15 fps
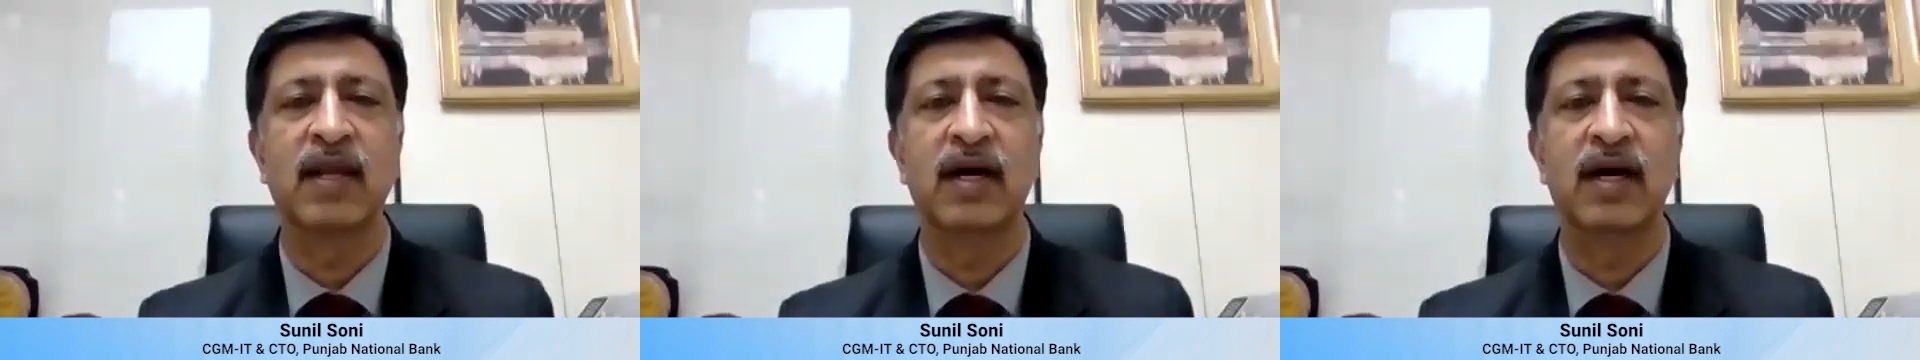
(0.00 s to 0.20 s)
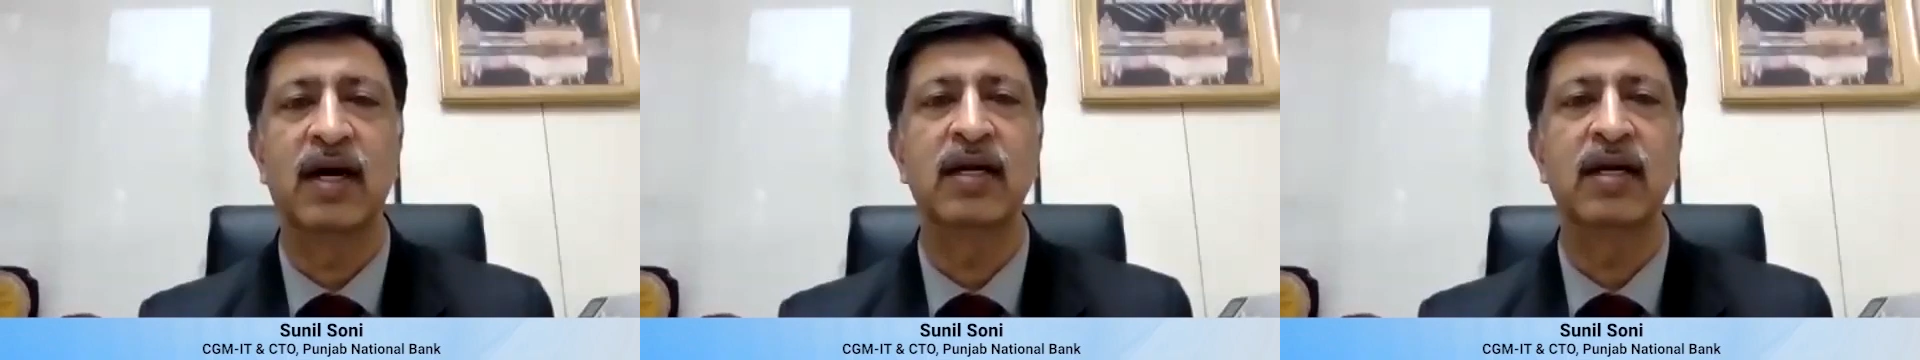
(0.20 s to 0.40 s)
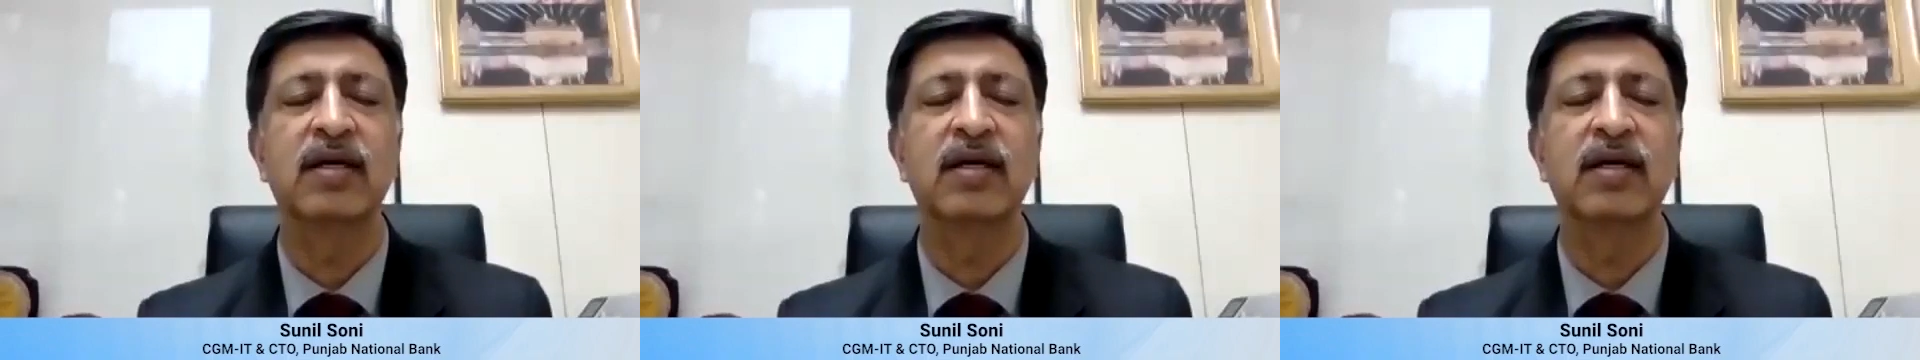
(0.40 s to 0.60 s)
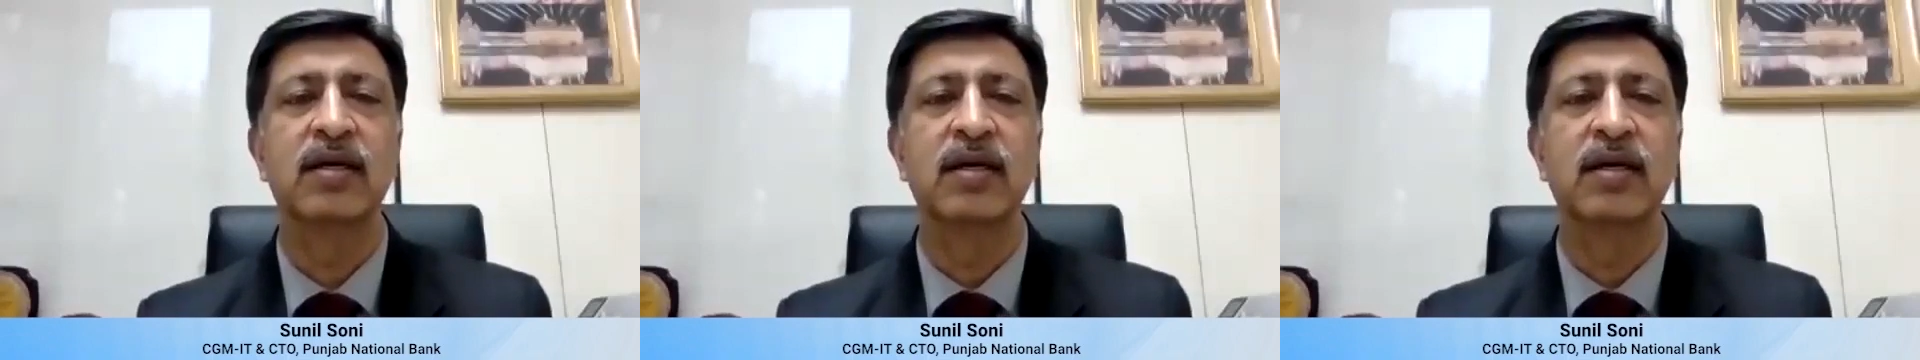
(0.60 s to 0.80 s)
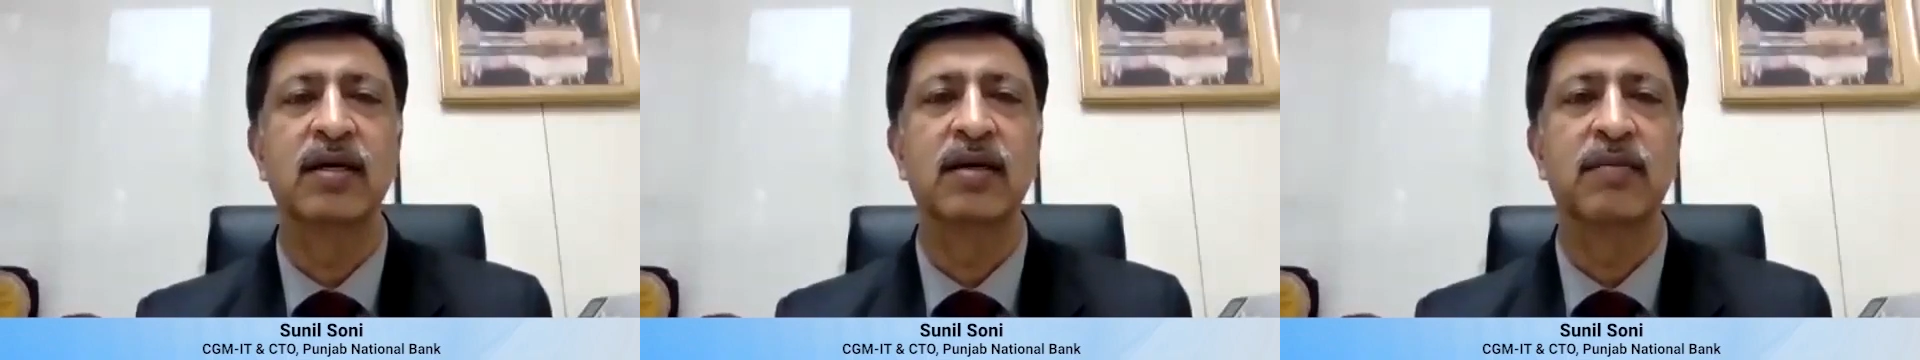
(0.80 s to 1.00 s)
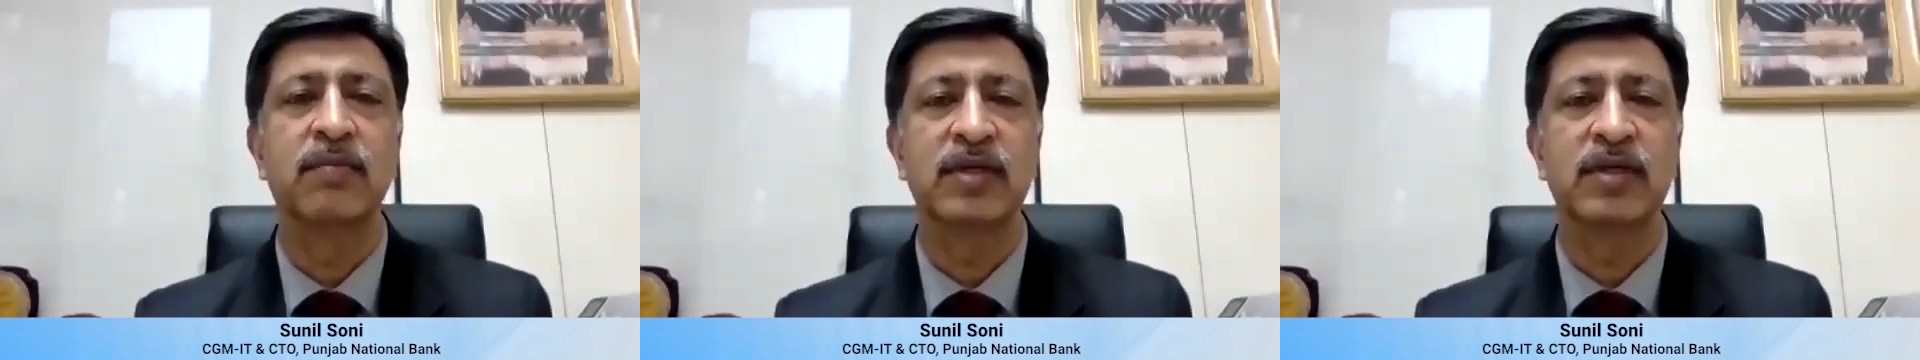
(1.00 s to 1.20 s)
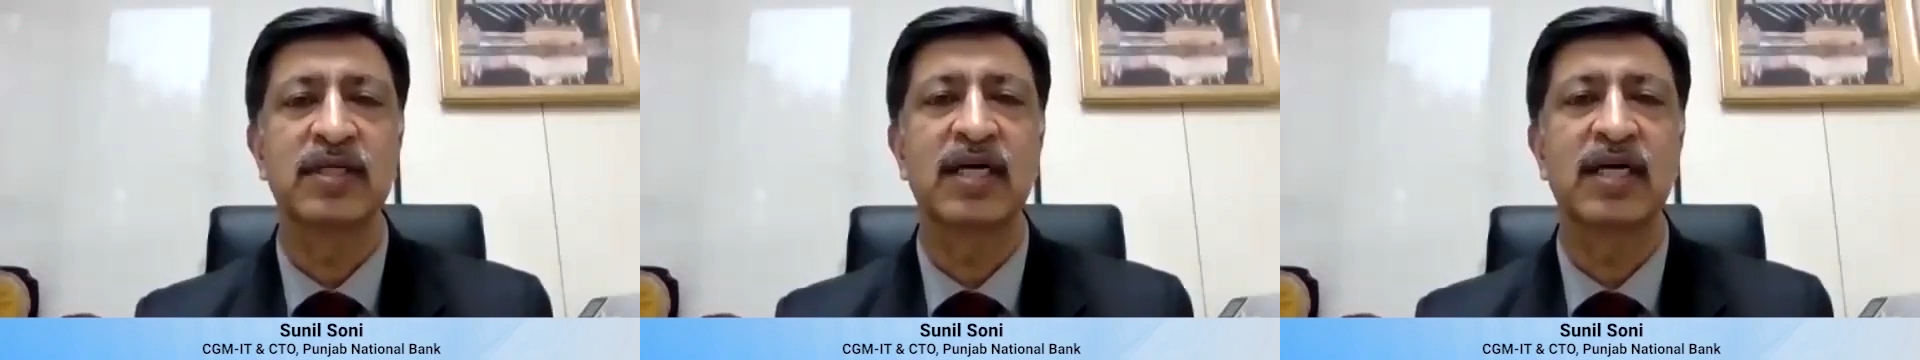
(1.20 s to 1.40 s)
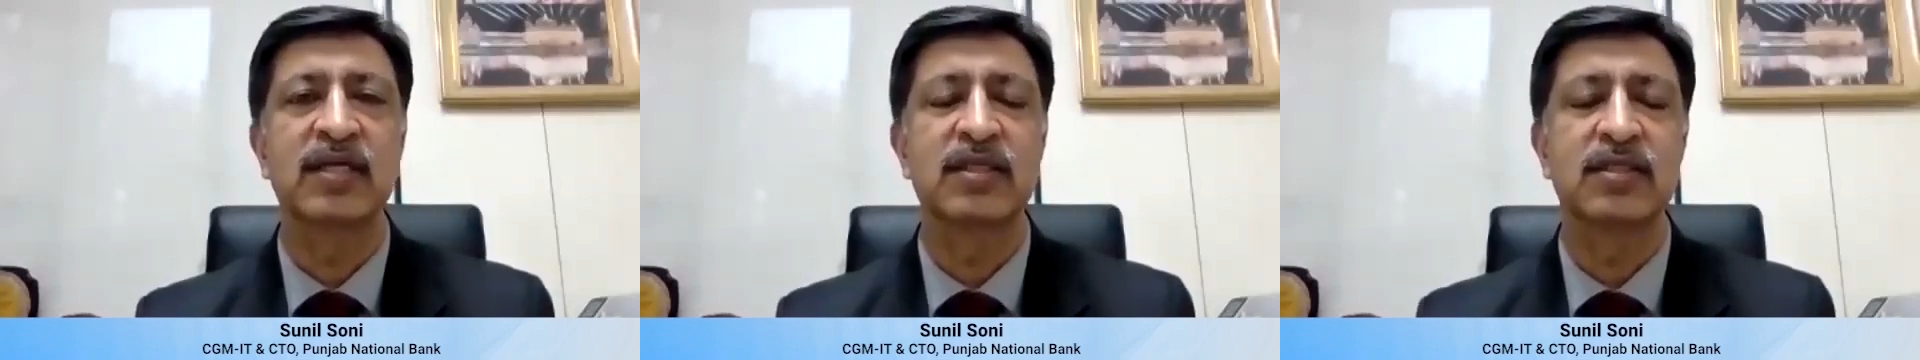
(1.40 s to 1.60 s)
And
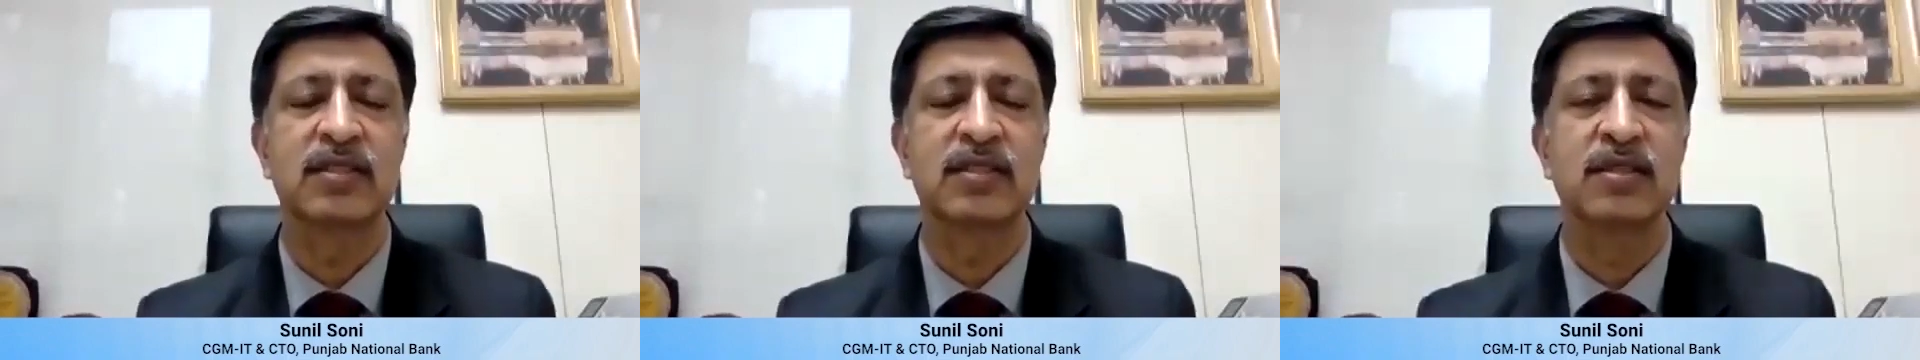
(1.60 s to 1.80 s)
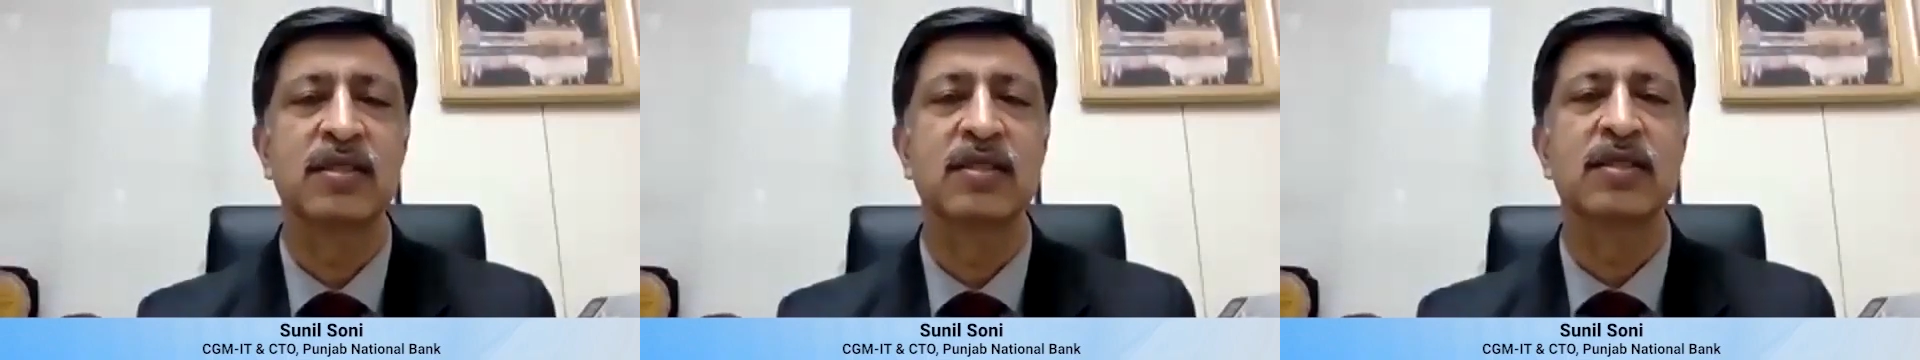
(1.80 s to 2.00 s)
besides,